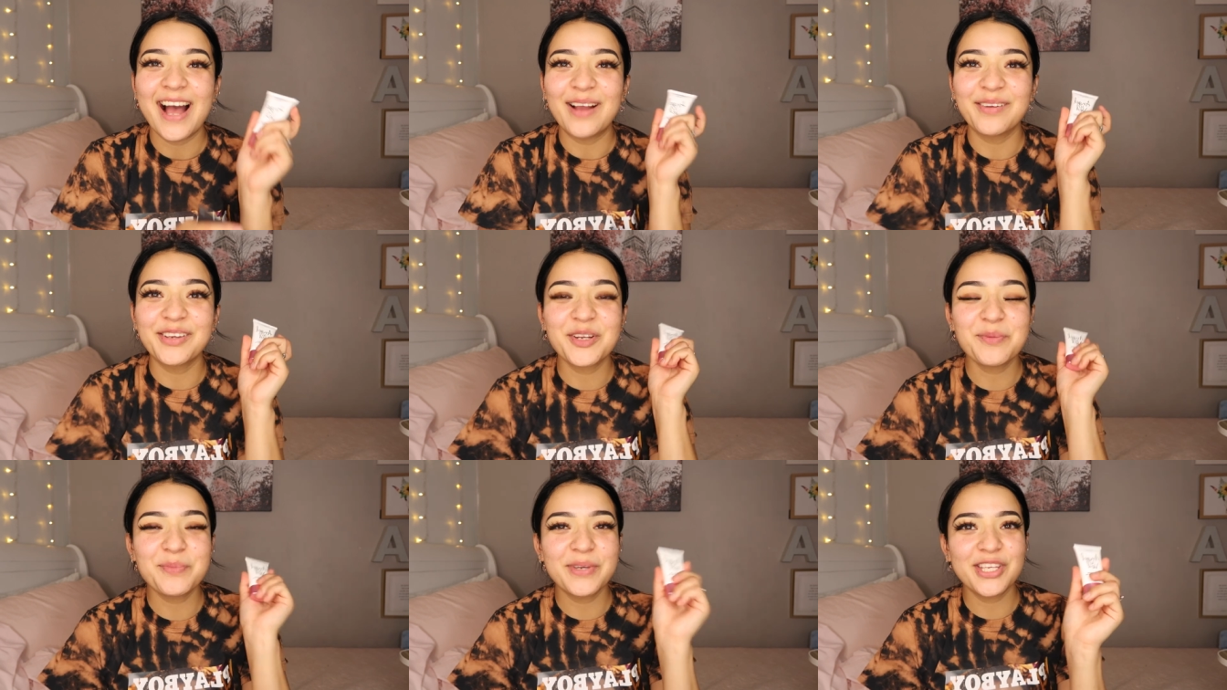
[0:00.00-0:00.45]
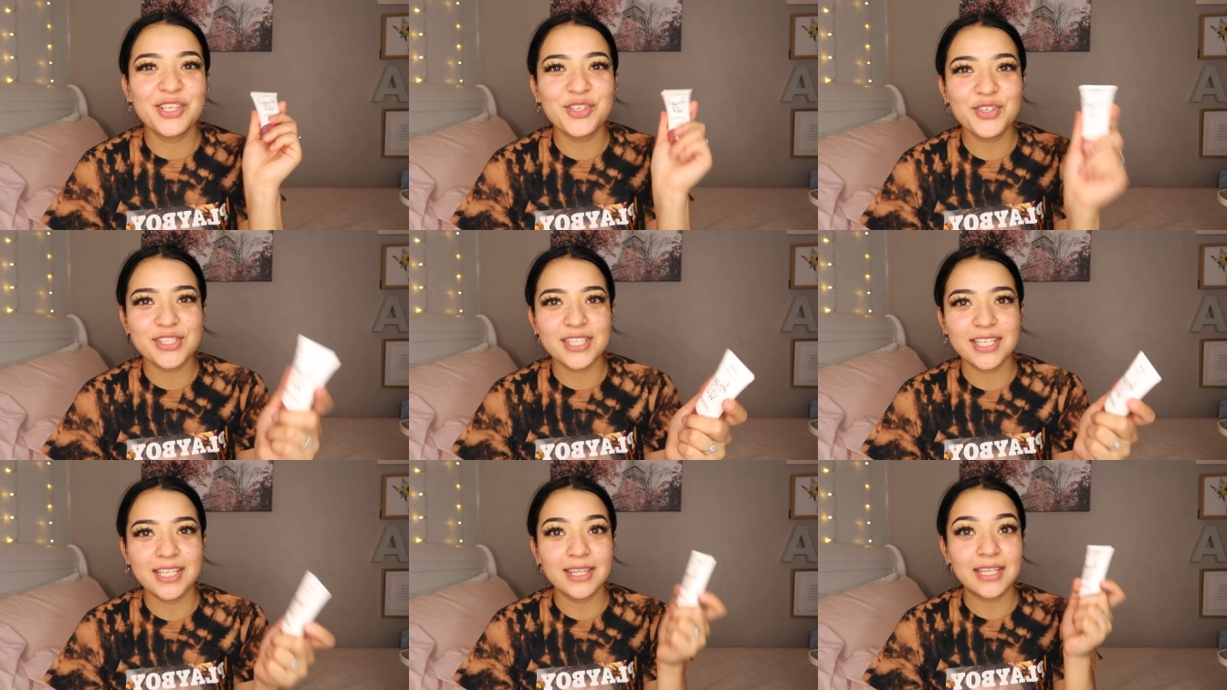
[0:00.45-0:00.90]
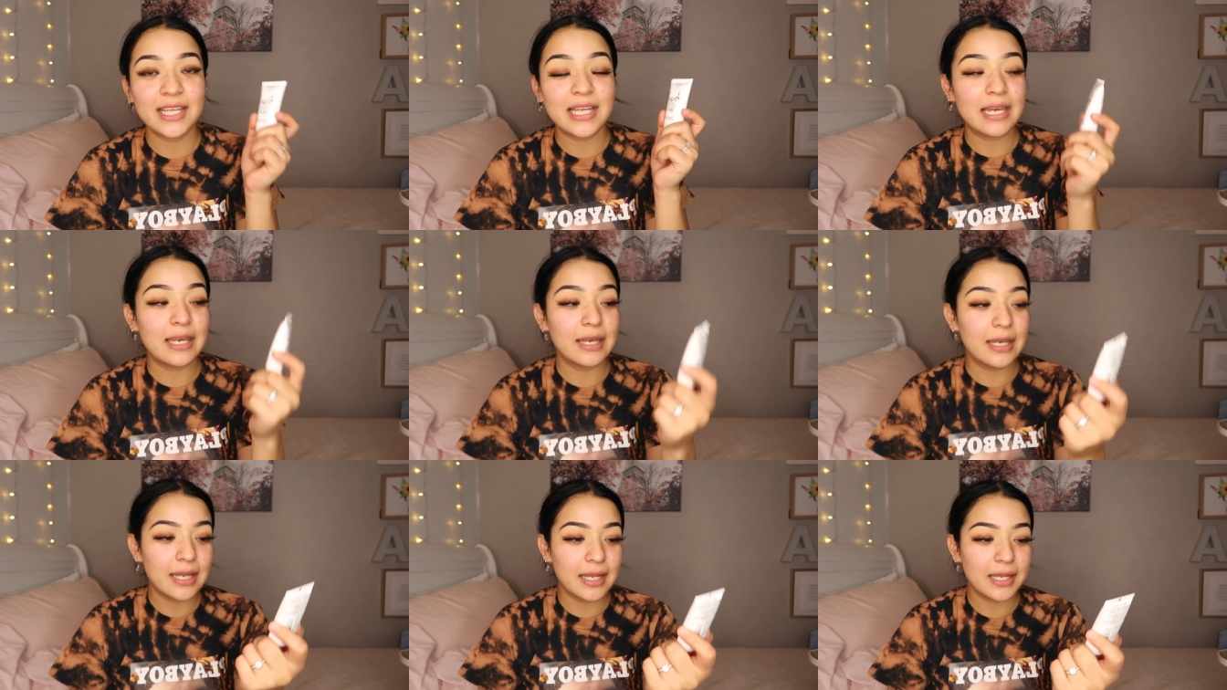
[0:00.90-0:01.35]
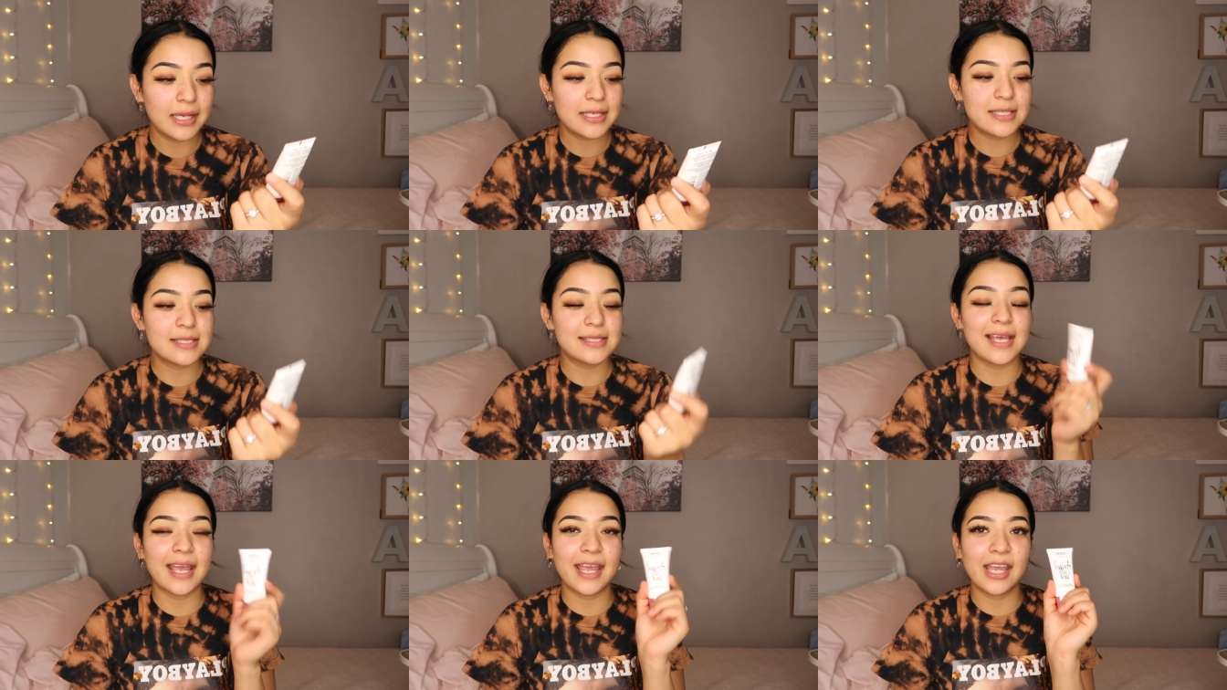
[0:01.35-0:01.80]
I'm gonna be using the
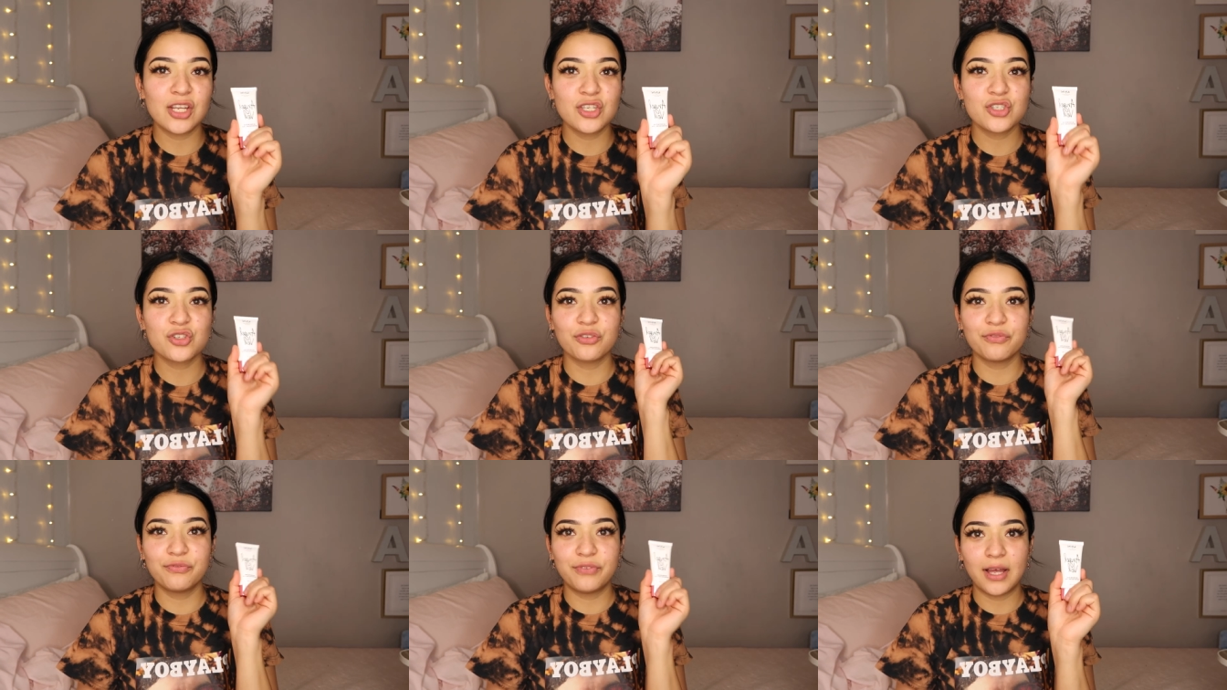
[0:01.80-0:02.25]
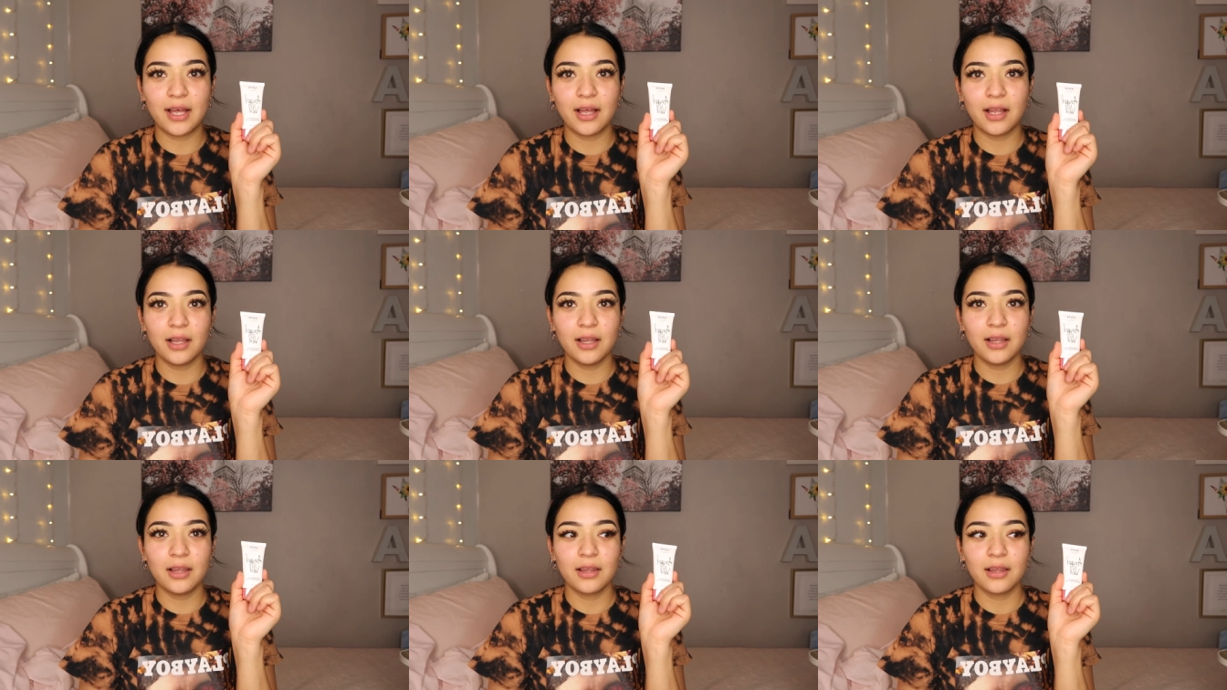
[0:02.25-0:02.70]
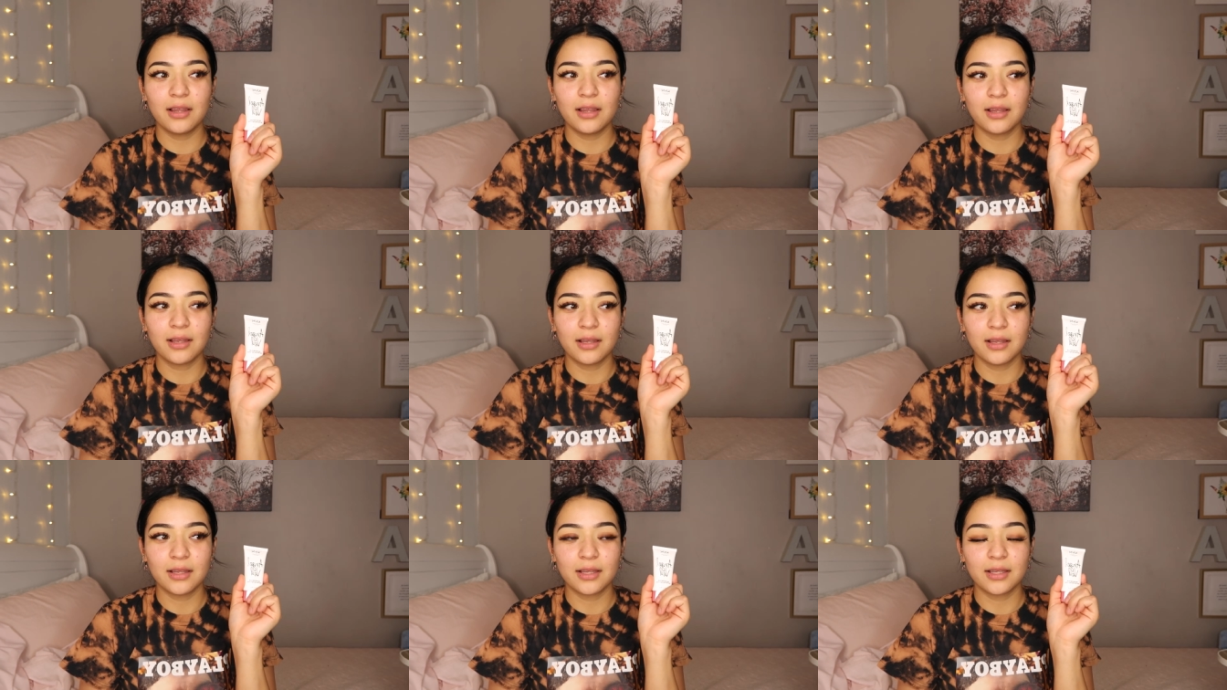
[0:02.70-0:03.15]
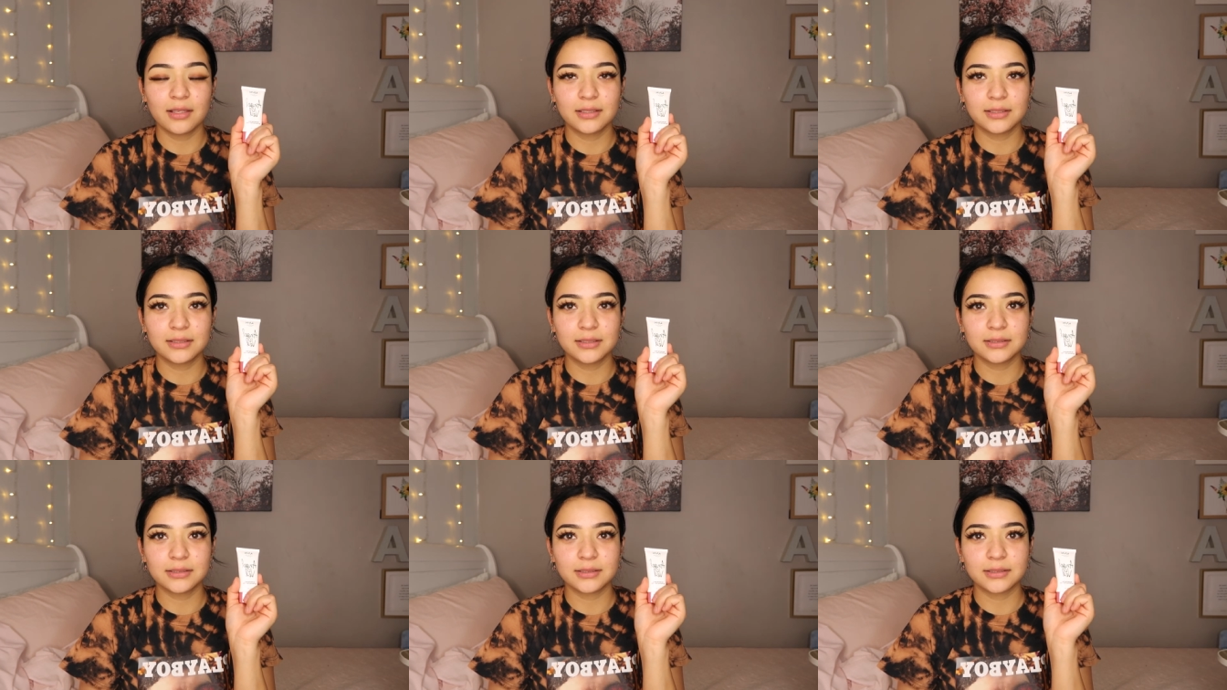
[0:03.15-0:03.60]
NYX Angel Veil
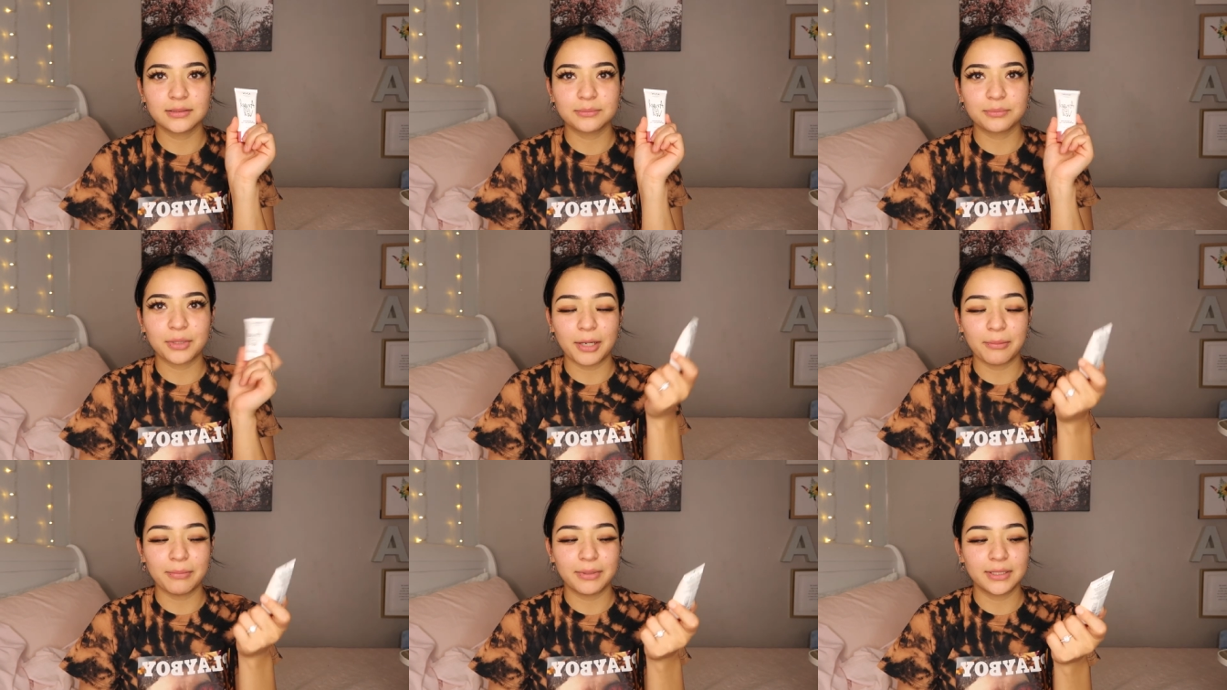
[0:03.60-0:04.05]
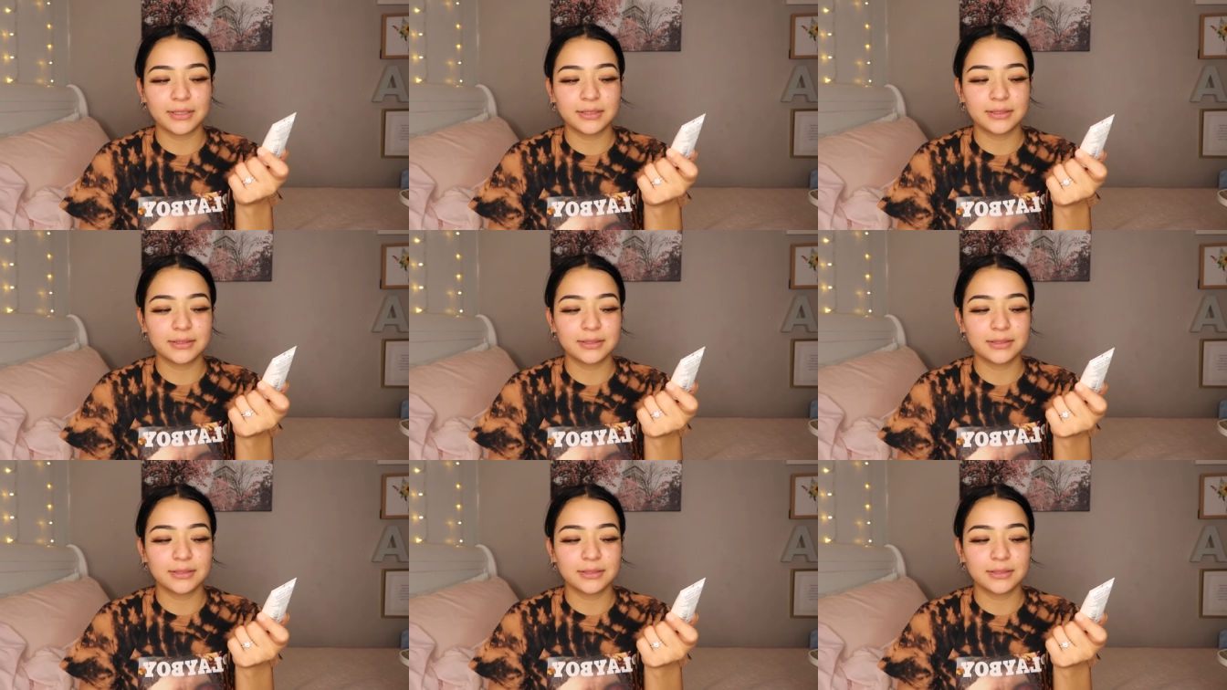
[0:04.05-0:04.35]
primer.